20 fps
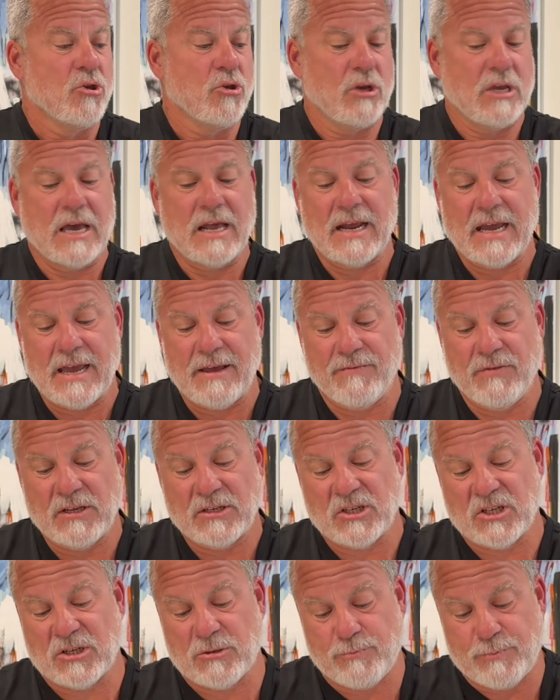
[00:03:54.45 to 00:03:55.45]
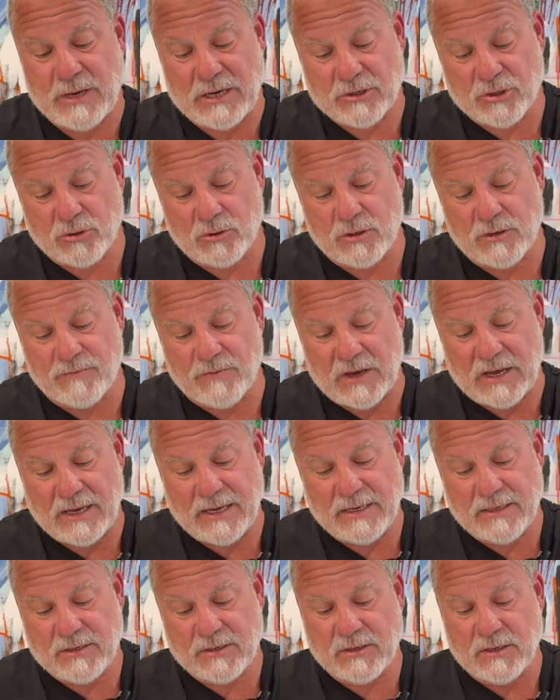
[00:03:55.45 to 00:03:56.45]
you gotta have this special
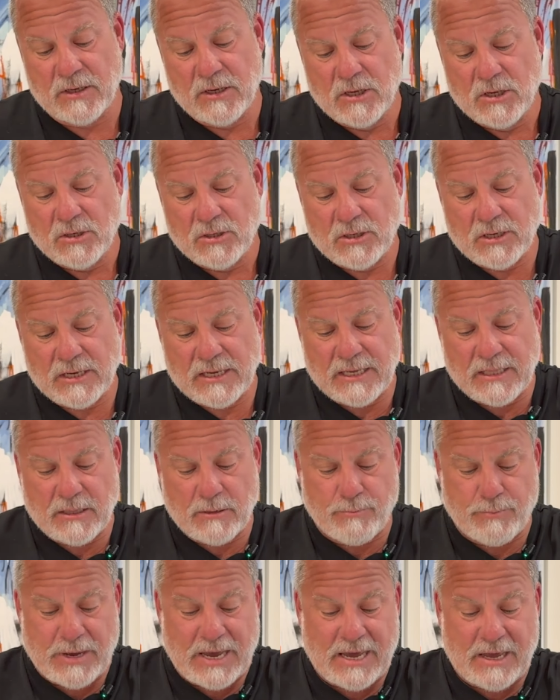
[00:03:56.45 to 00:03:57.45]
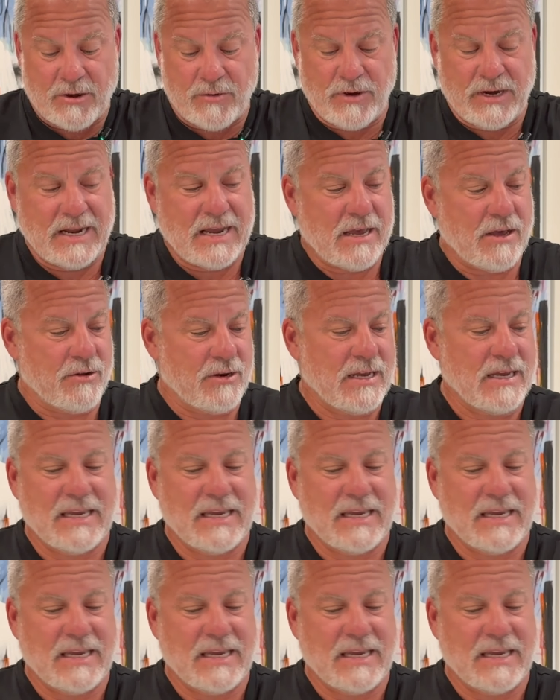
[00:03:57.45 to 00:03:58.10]
device to get the battery out.